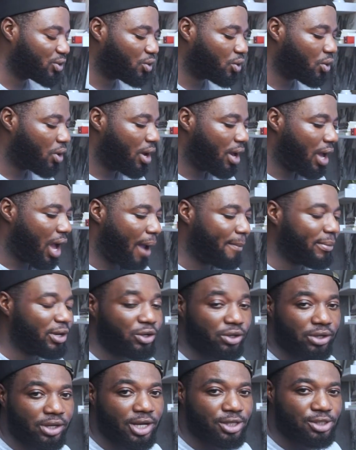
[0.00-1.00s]
or I
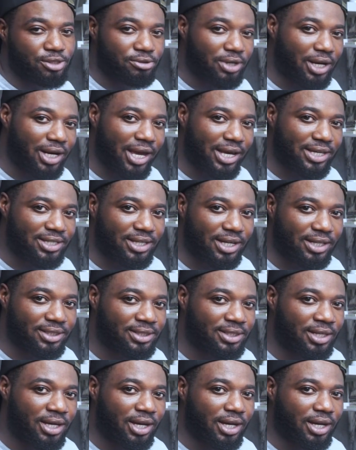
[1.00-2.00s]
mean, you get to realize that